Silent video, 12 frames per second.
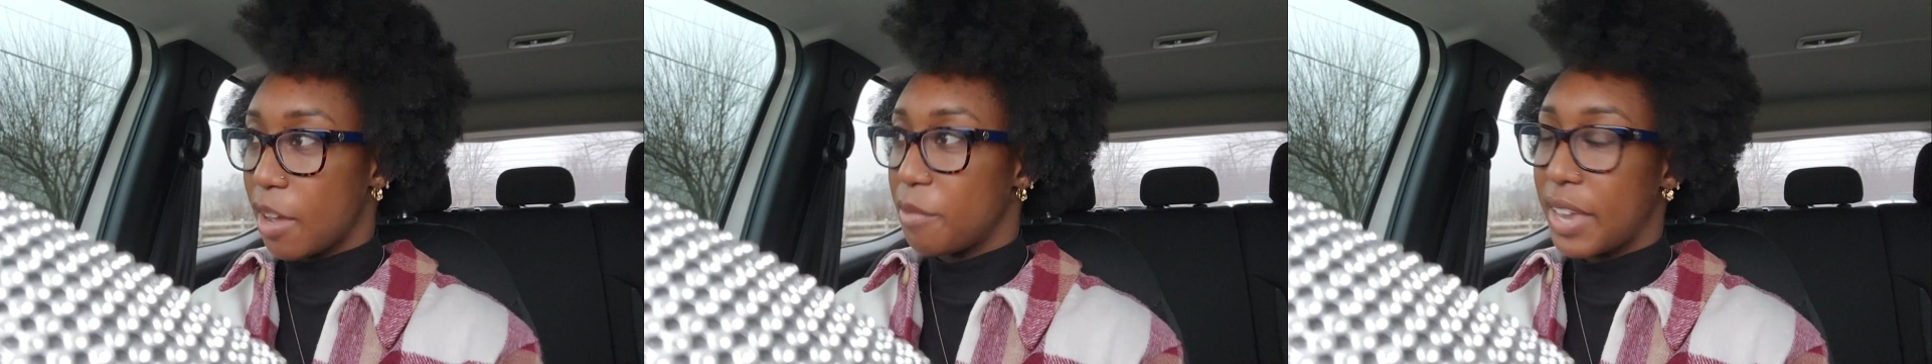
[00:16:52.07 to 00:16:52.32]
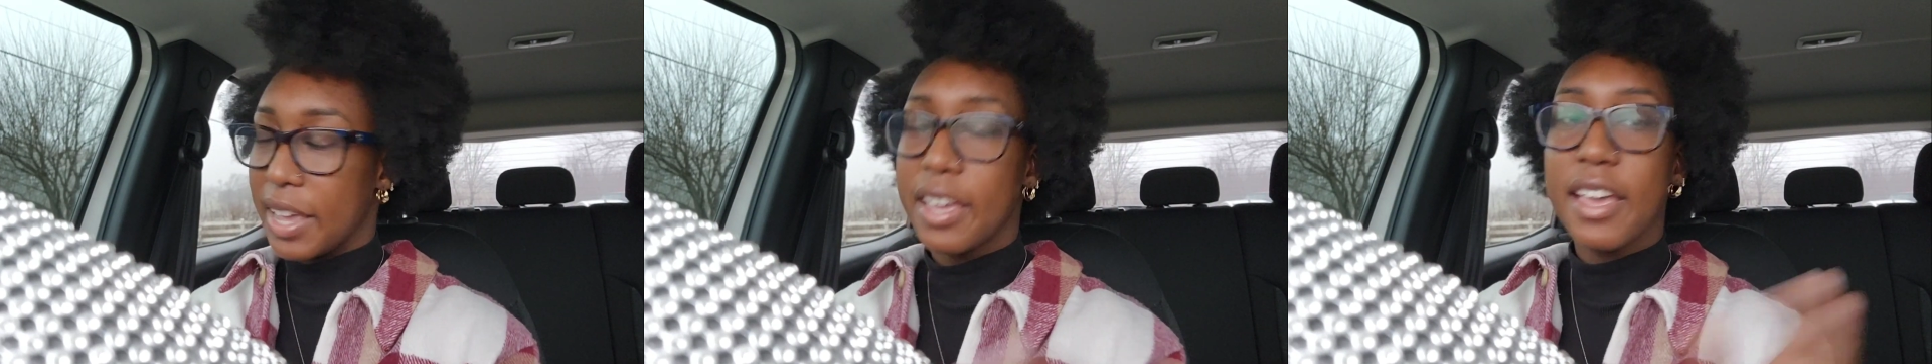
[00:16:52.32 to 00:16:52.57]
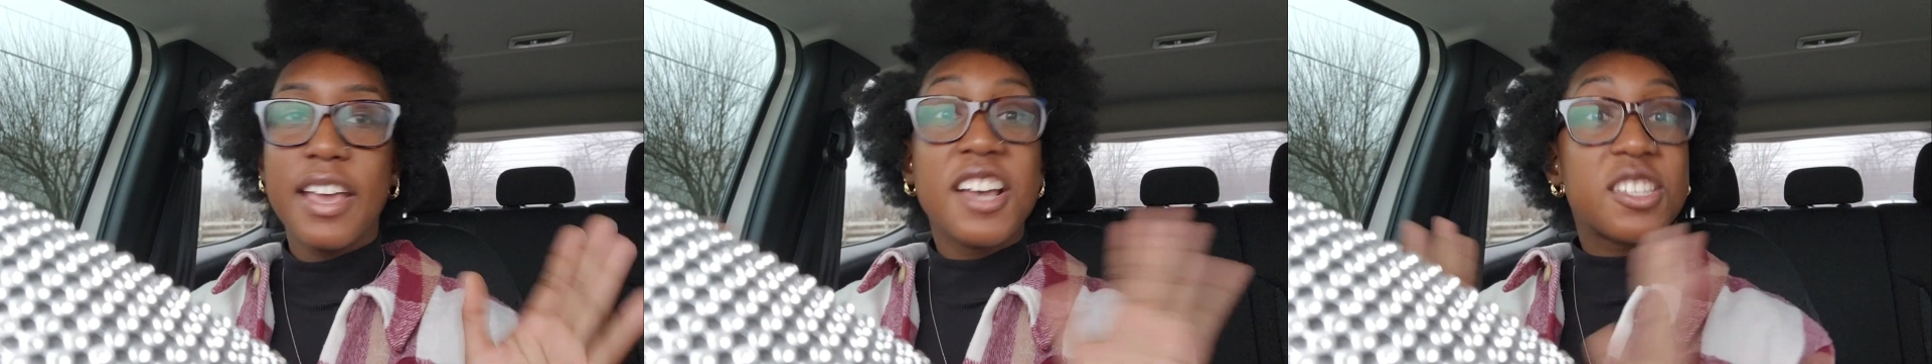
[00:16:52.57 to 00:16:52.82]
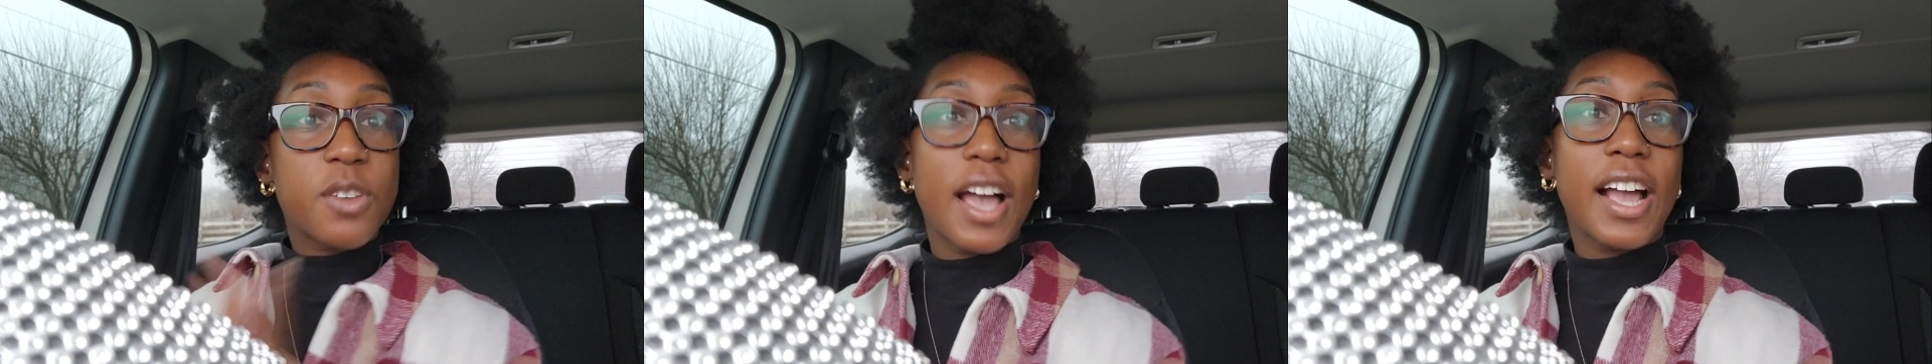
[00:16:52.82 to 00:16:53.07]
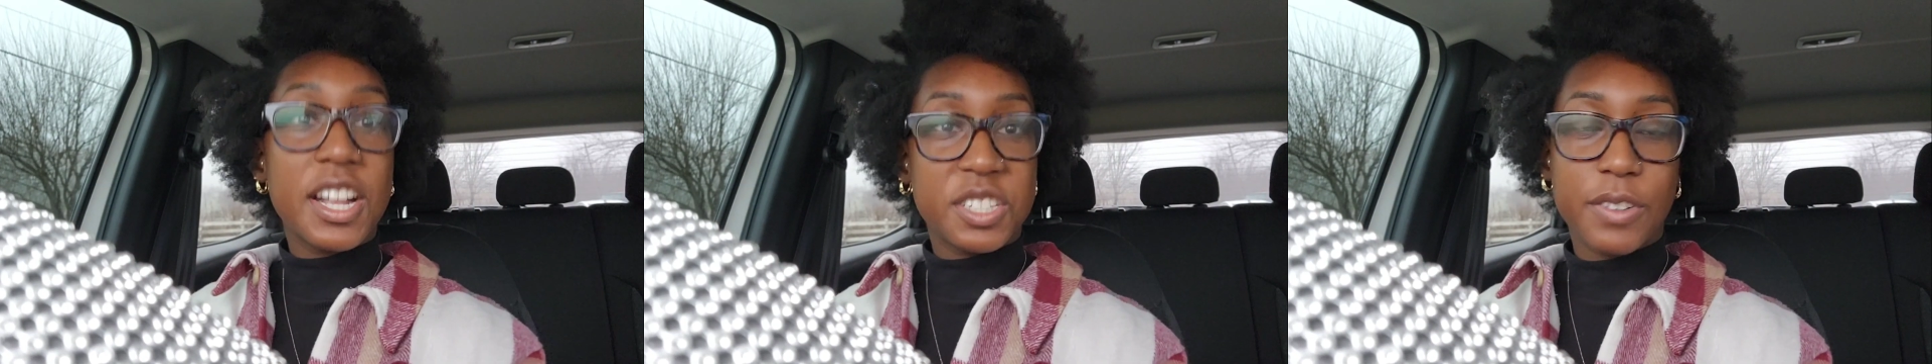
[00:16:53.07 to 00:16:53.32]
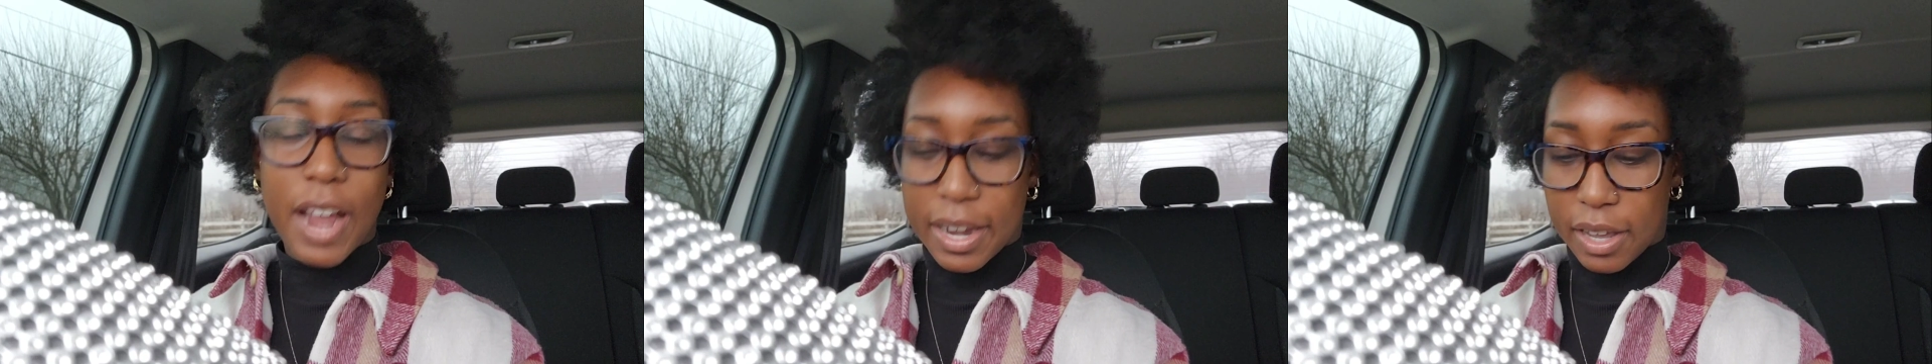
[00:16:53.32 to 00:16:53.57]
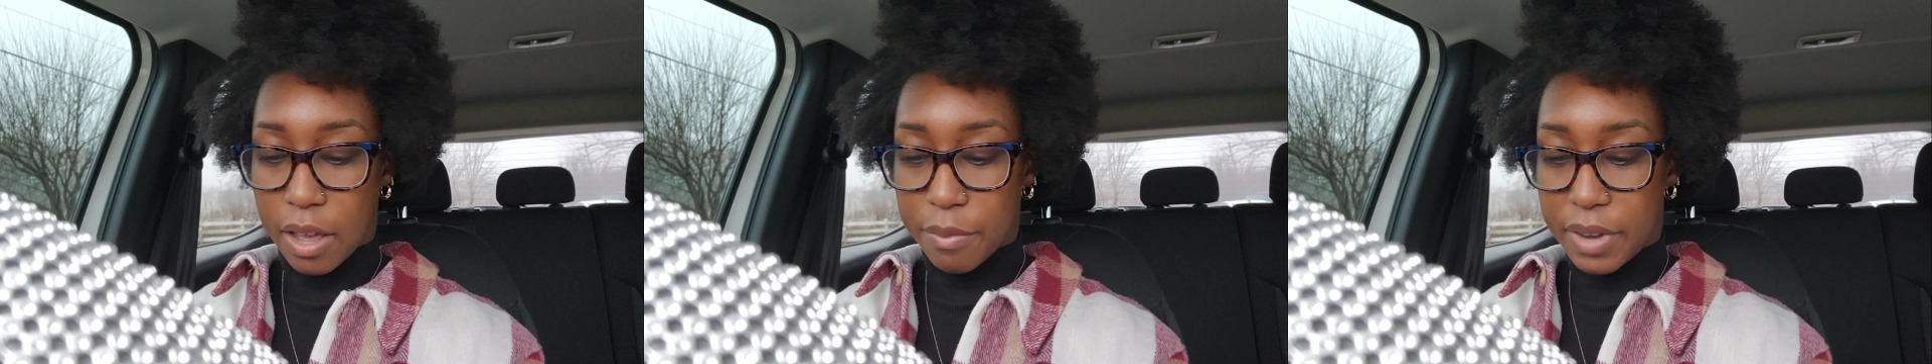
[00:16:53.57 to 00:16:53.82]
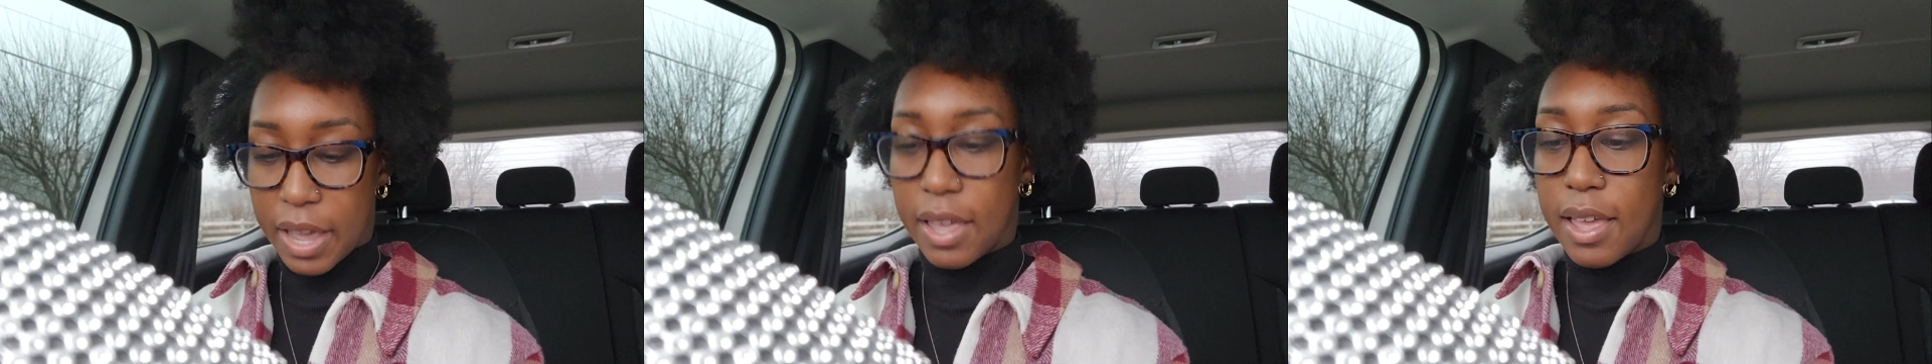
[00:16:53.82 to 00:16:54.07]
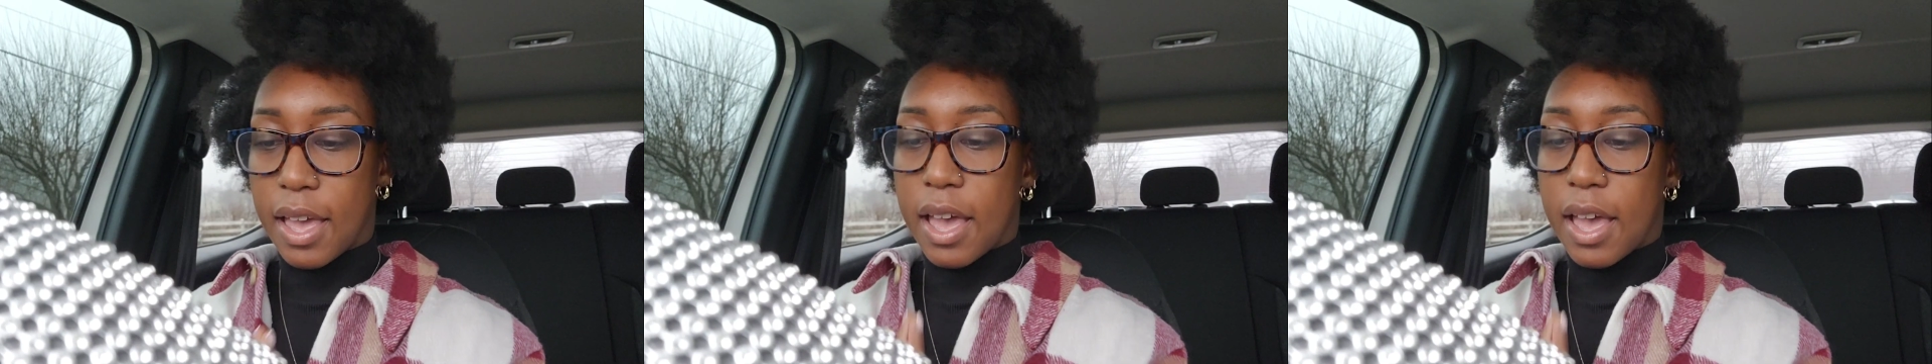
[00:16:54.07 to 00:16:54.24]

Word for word: update. So I got your writing update.